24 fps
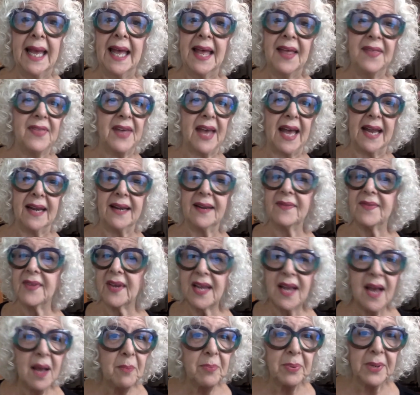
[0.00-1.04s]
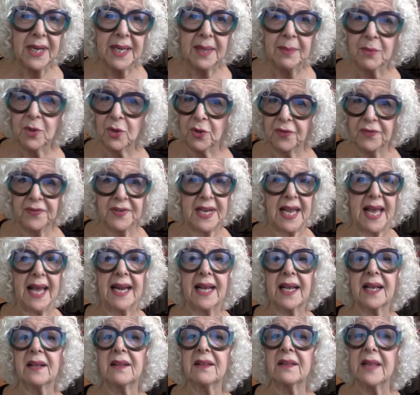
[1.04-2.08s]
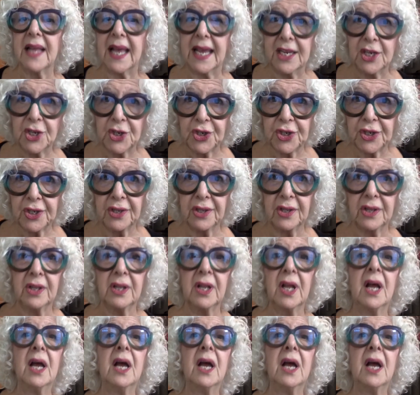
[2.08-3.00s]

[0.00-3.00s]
that the company moved at a glacial,